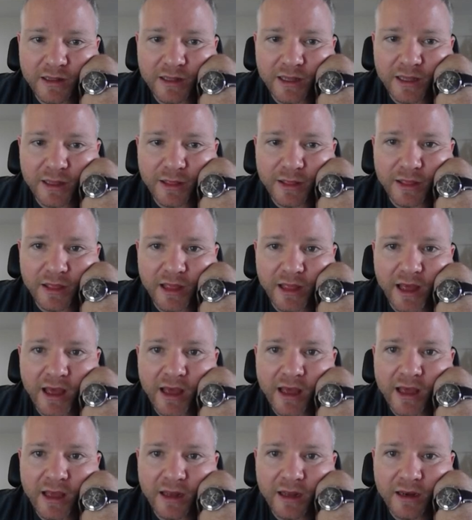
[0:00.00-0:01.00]
like
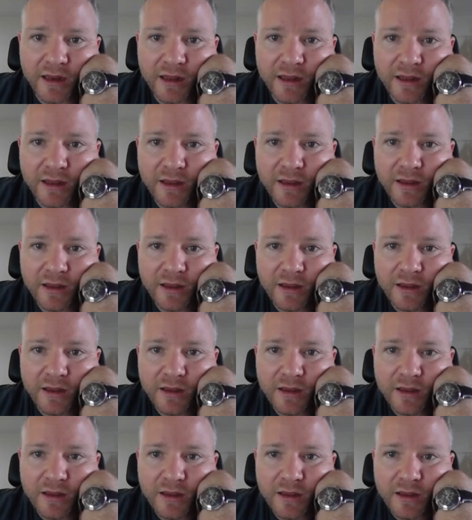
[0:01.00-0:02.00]
that,
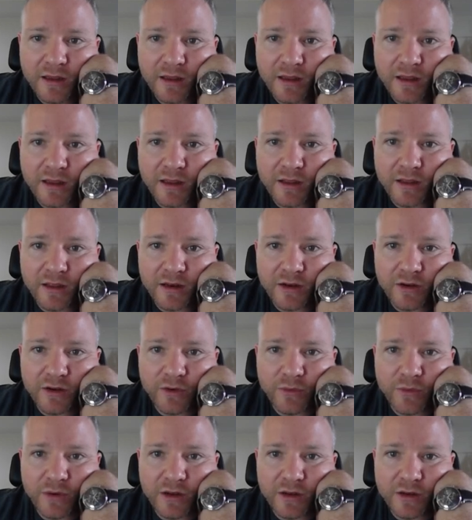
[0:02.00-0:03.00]
and then
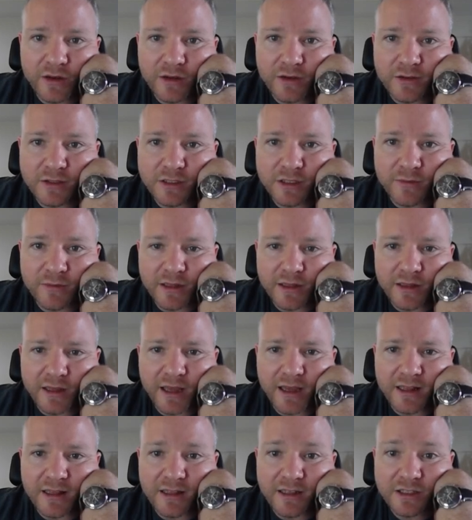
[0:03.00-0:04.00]
you'd want to do something like
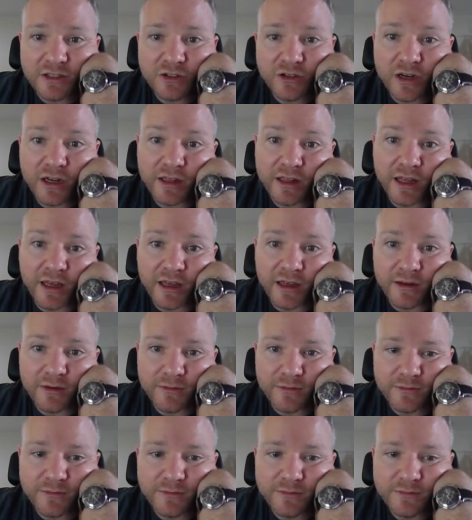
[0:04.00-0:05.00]
that. Let's try that.
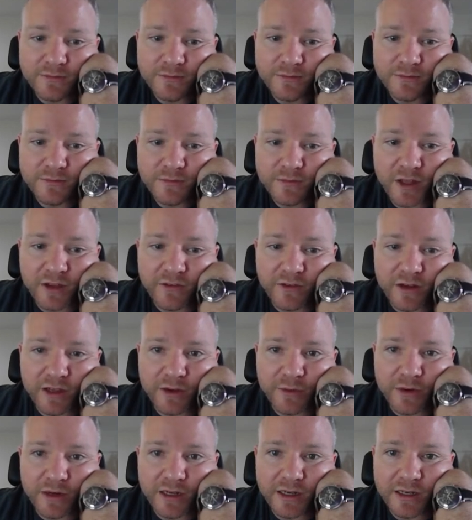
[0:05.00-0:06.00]
I forget
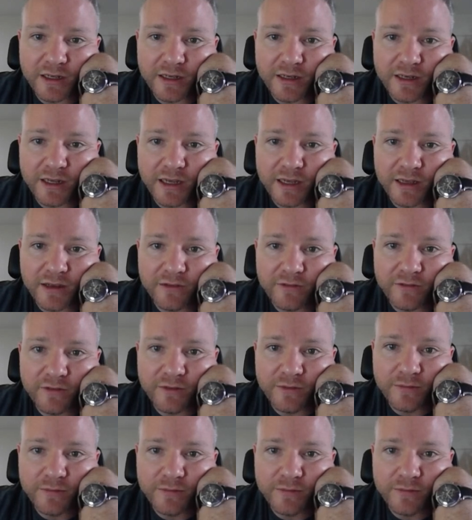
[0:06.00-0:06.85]
what I did day of.